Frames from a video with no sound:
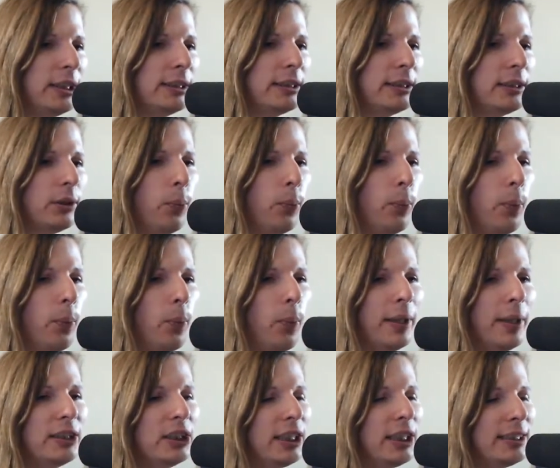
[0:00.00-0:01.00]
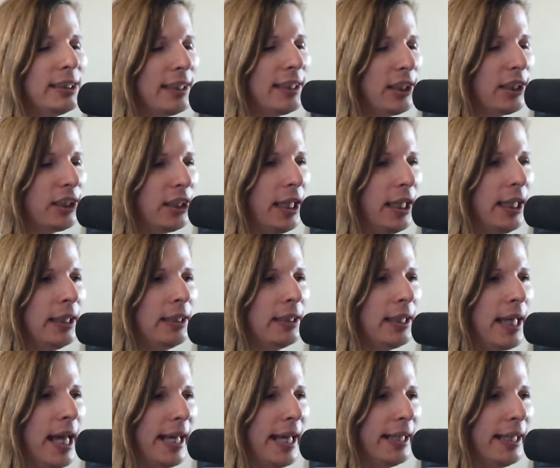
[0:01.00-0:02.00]
is the thing
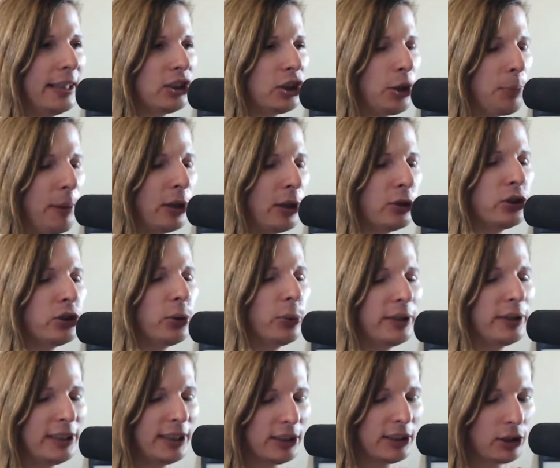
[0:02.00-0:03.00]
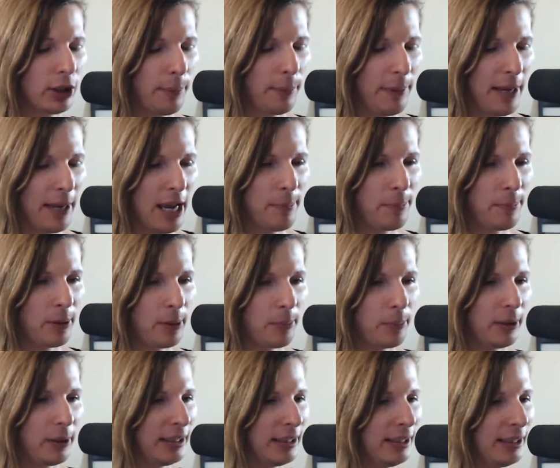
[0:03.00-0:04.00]
that is supposed to exist on paper,
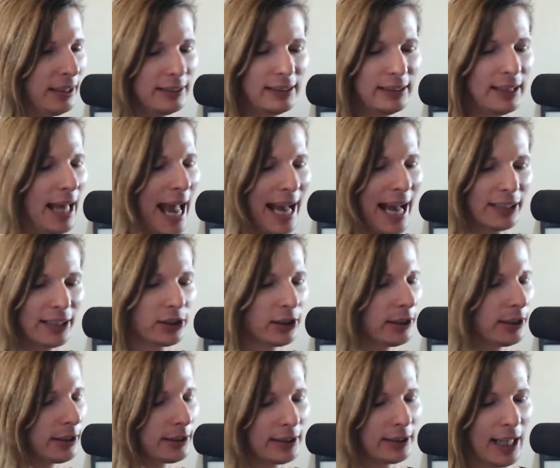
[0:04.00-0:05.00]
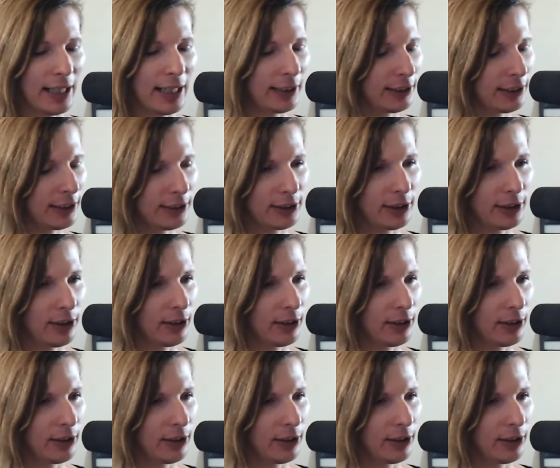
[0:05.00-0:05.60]
but is actually does not exist at